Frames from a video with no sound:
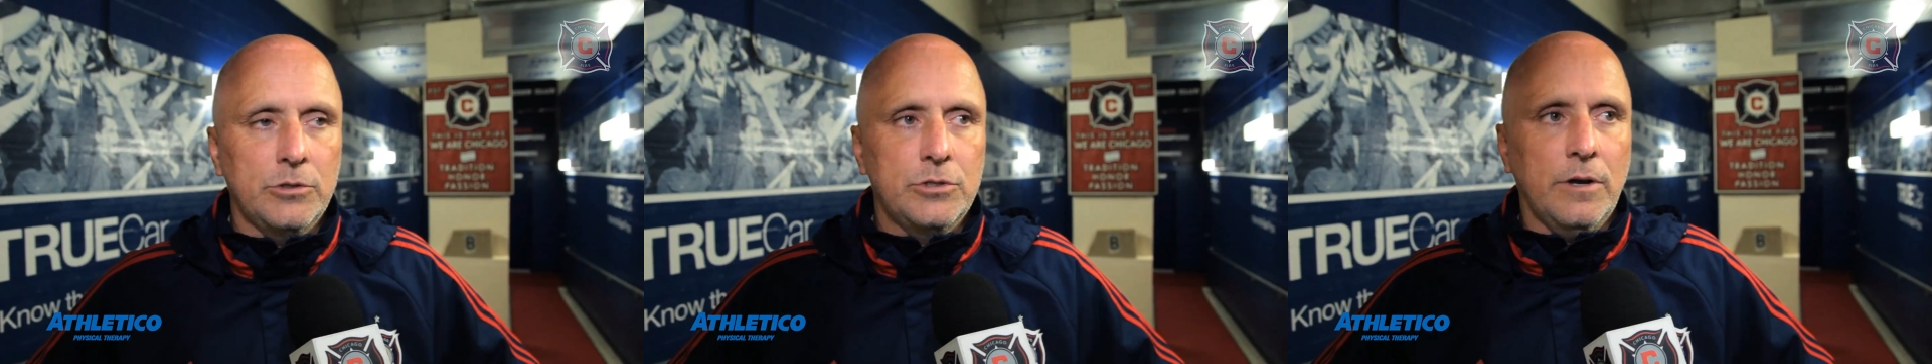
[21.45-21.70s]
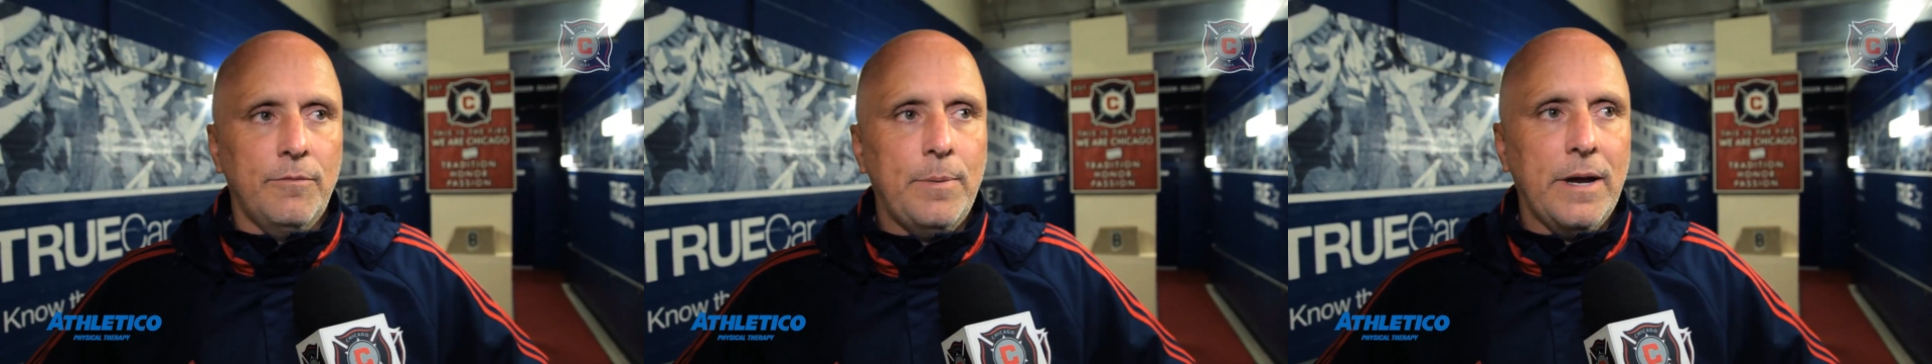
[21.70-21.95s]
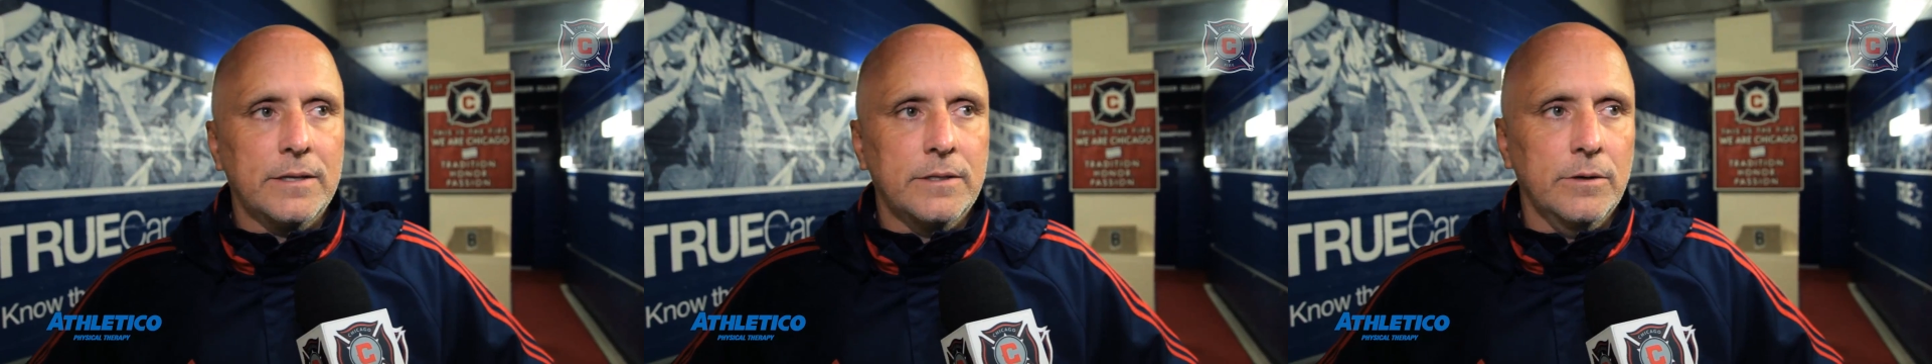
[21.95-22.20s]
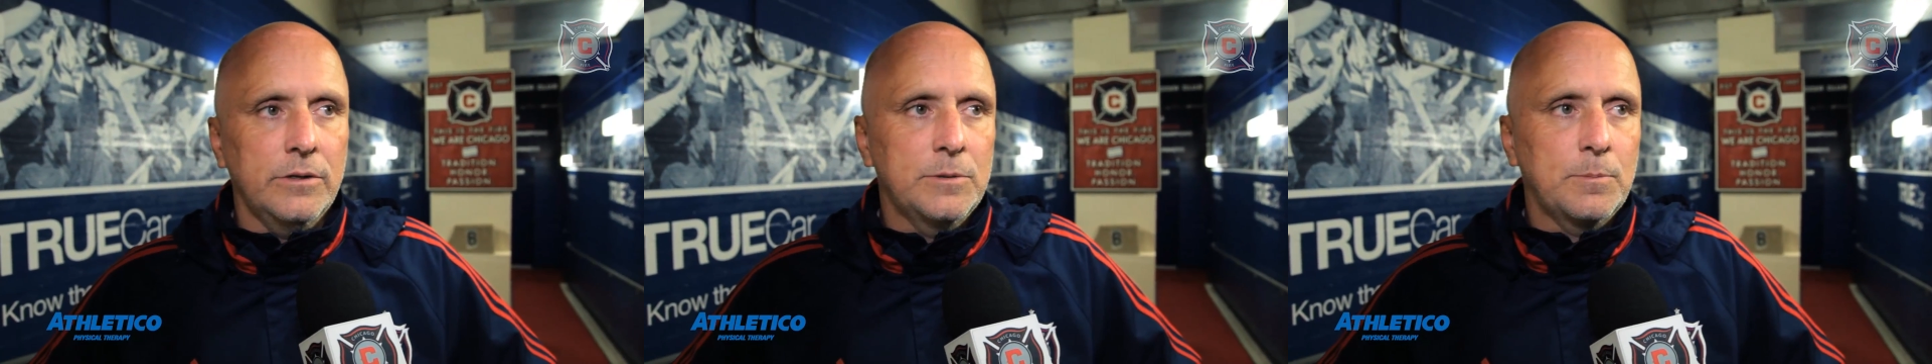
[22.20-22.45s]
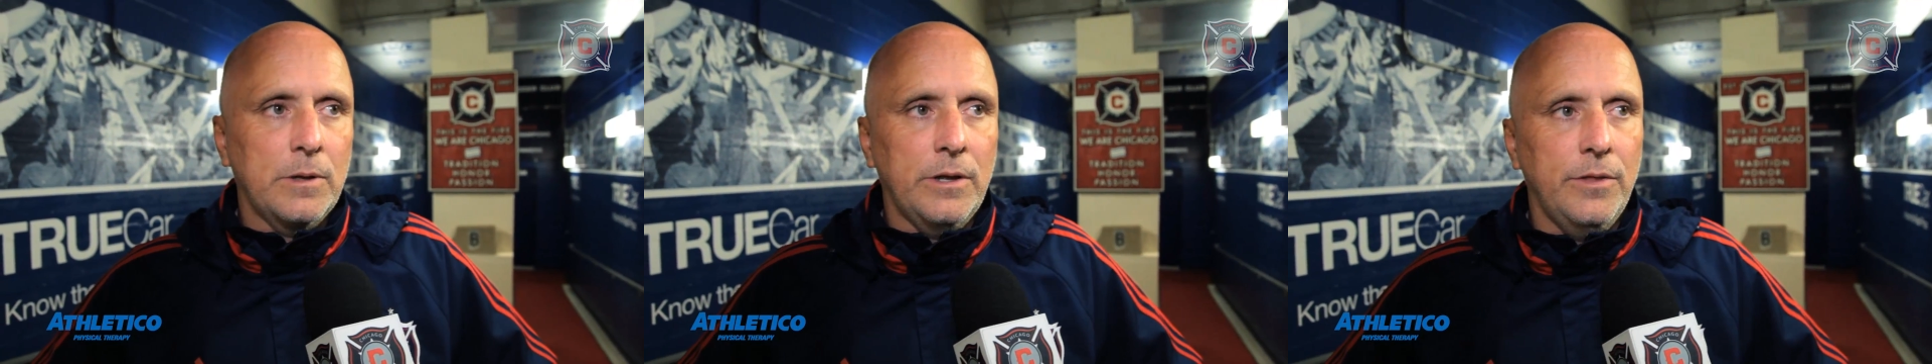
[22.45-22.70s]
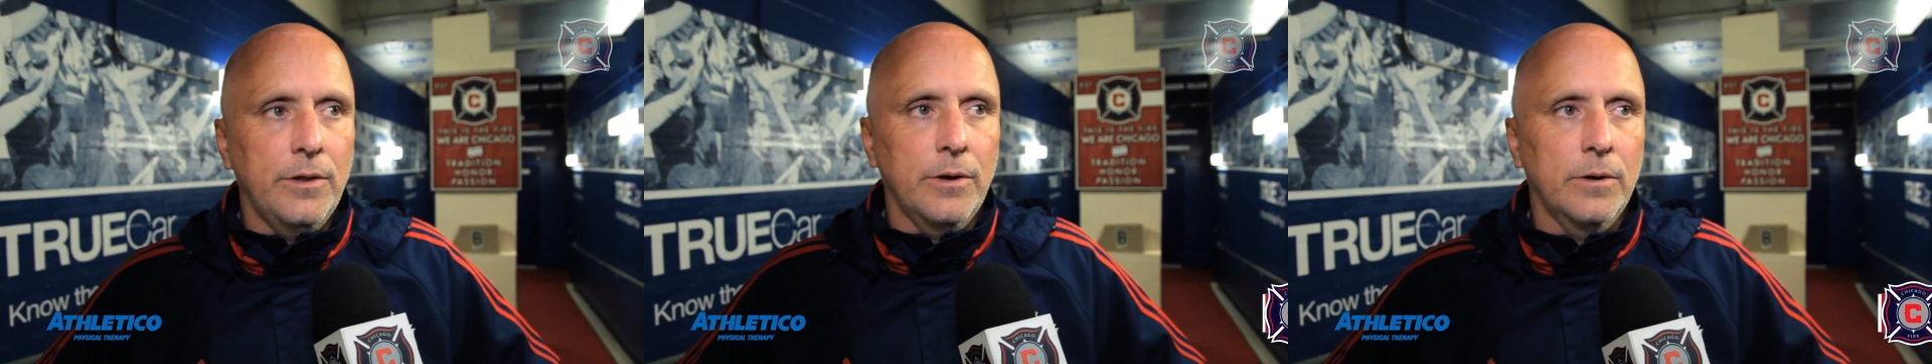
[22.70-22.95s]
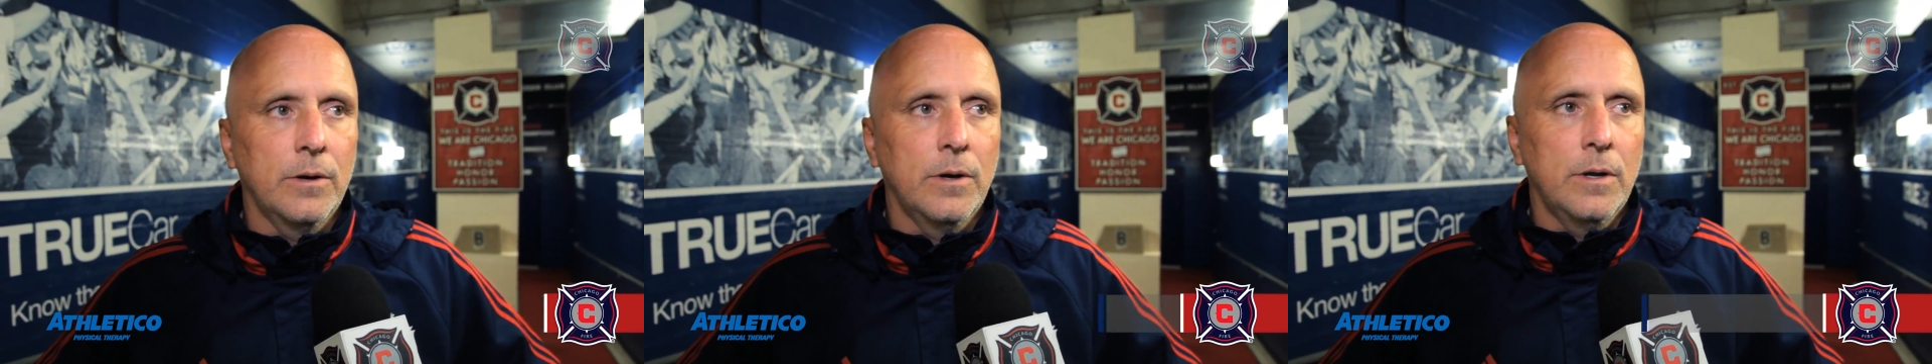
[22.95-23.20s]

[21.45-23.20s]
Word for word: with Jeff back there, he's played there